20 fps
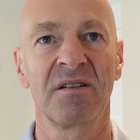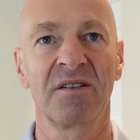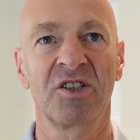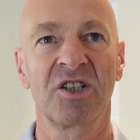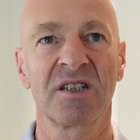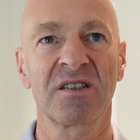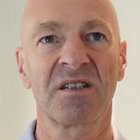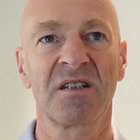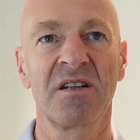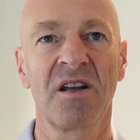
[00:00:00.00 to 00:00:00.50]

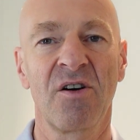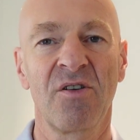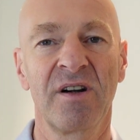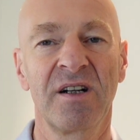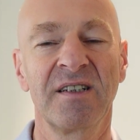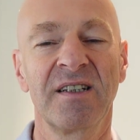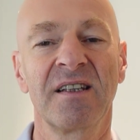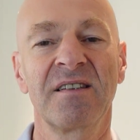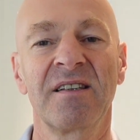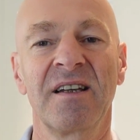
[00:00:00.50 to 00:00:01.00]
just
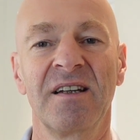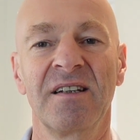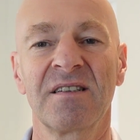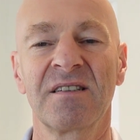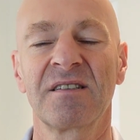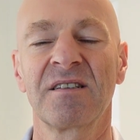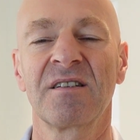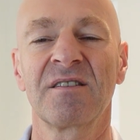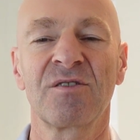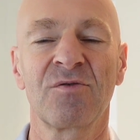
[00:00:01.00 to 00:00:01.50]
knowing that there
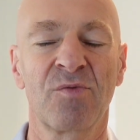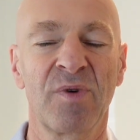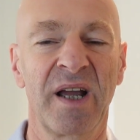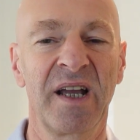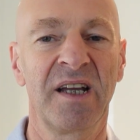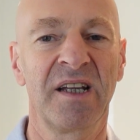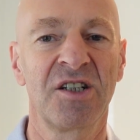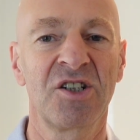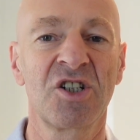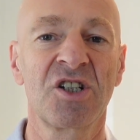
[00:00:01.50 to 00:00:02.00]
is this
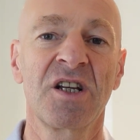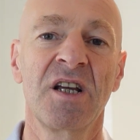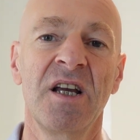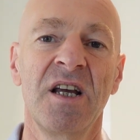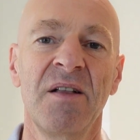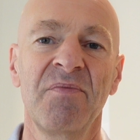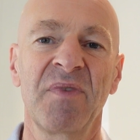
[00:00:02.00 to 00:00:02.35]
range